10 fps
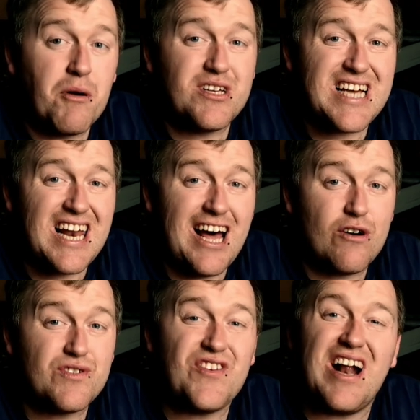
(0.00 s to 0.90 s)
Plus, it
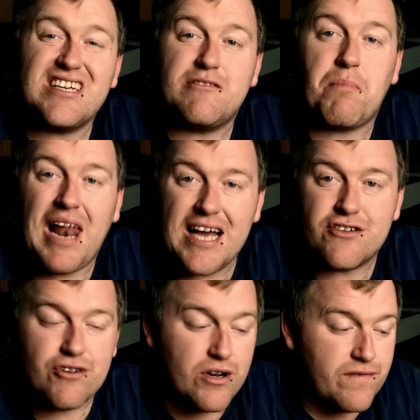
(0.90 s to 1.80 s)
allows for extra
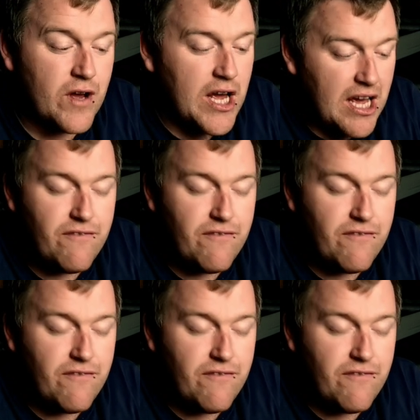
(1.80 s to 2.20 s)
plant growth.